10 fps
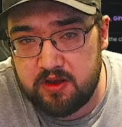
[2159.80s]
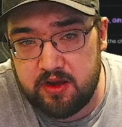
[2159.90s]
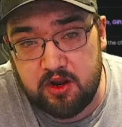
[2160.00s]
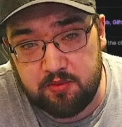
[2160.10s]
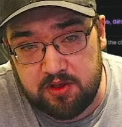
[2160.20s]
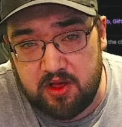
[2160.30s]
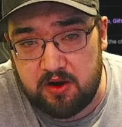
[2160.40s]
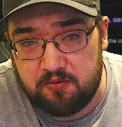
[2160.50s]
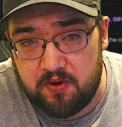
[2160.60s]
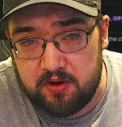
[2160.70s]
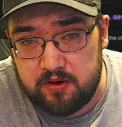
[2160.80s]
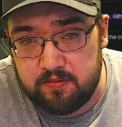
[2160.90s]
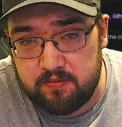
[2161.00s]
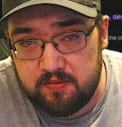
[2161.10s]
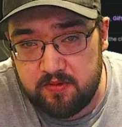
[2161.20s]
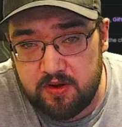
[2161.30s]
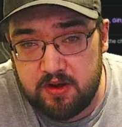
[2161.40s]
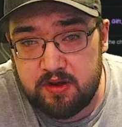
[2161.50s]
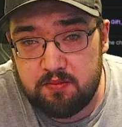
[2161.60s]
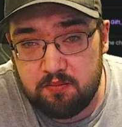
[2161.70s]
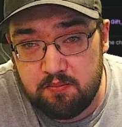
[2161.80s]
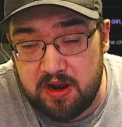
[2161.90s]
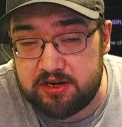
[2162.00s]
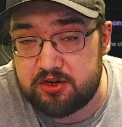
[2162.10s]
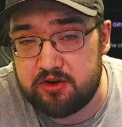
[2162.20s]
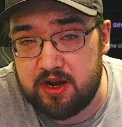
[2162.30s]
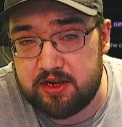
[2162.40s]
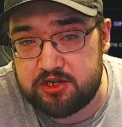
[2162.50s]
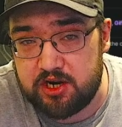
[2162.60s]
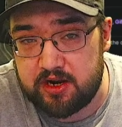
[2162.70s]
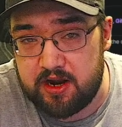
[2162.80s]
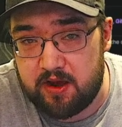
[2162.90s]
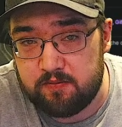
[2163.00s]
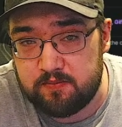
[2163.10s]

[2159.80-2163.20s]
It'll be a lot of fun. Make sure you guys check it out.